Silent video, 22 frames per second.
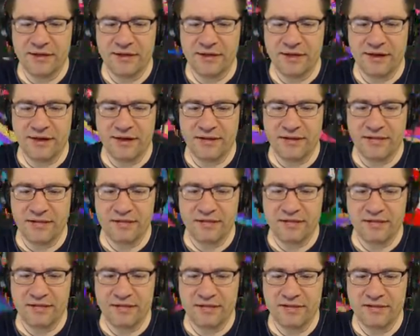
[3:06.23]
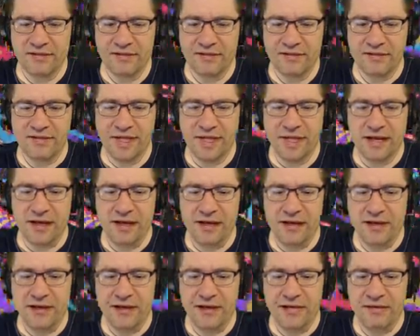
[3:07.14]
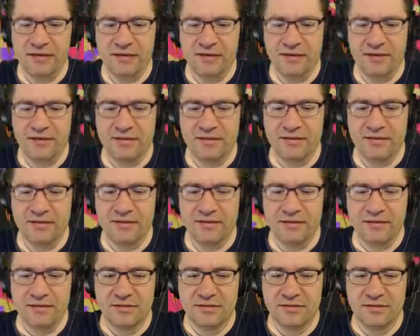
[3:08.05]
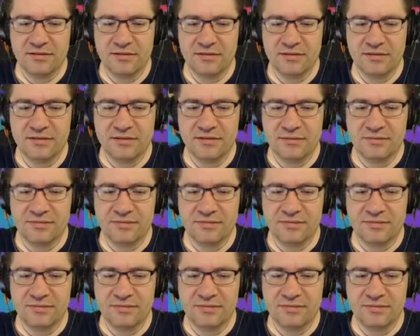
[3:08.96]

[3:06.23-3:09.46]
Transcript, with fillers: are. Yay. I think we have to wait 2 minutes,